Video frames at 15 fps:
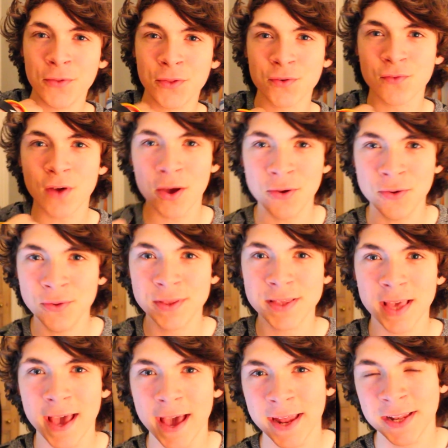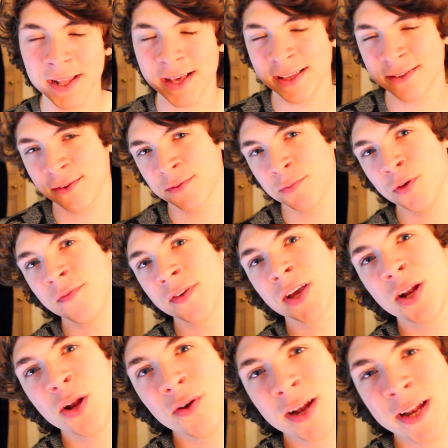on the road and as I was moving
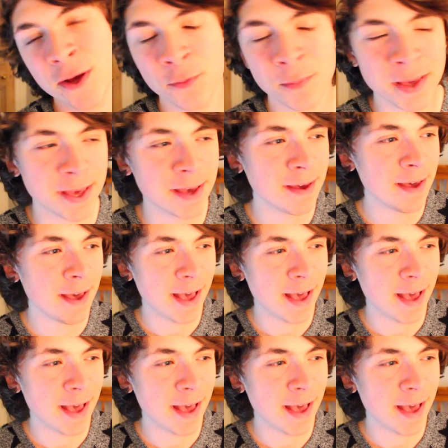along a little bit